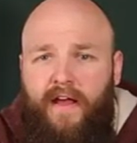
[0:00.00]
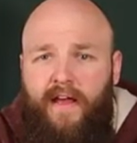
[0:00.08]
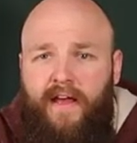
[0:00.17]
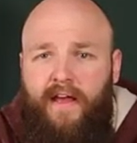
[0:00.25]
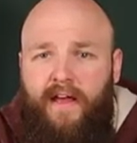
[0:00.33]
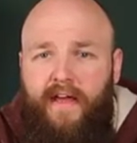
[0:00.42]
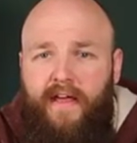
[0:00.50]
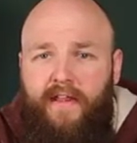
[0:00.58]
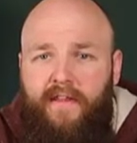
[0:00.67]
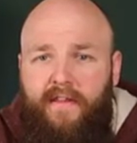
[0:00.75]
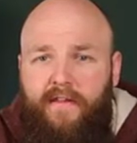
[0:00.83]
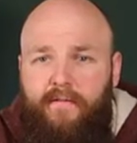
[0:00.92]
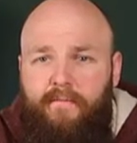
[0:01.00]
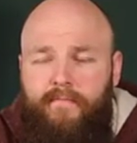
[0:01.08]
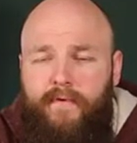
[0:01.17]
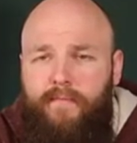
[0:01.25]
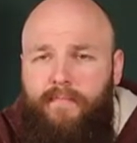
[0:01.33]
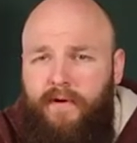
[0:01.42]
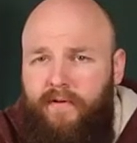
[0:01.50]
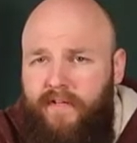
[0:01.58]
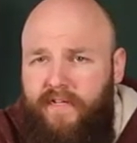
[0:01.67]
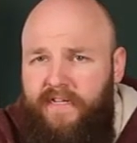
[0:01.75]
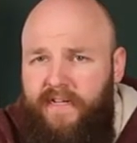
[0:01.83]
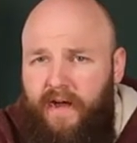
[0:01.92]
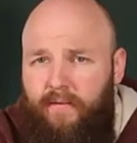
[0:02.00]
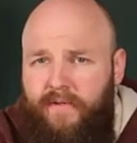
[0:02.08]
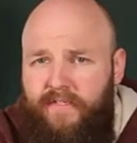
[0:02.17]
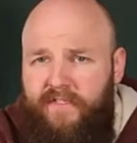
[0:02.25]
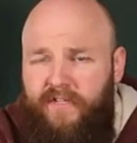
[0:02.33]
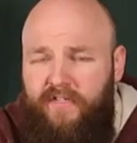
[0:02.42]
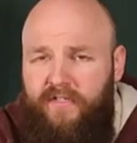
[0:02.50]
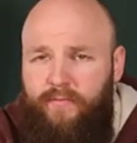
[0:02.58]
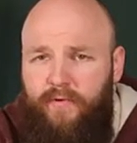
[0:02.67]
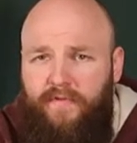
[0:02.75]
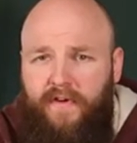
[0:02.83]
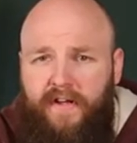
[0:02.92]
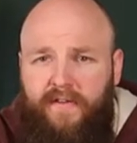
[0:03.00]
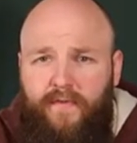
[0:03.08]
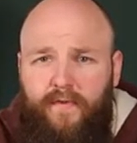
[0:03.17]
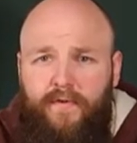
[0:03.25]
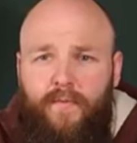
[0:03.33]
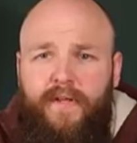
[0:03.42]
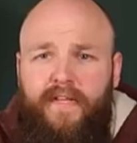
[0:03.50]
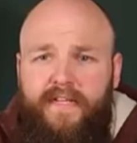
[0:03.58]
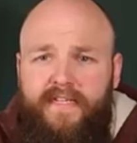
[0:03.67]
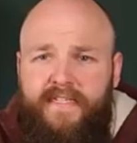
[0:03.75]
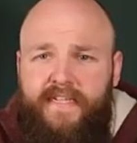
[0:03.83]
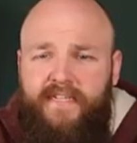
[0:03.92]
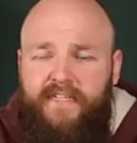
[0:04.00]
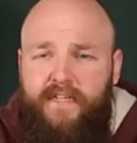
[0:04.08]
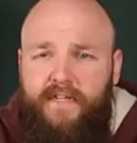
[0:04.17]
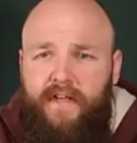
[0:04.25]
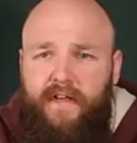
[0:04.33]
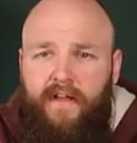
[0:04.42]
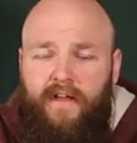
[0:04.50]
And apparently that was just to provide for the relay station.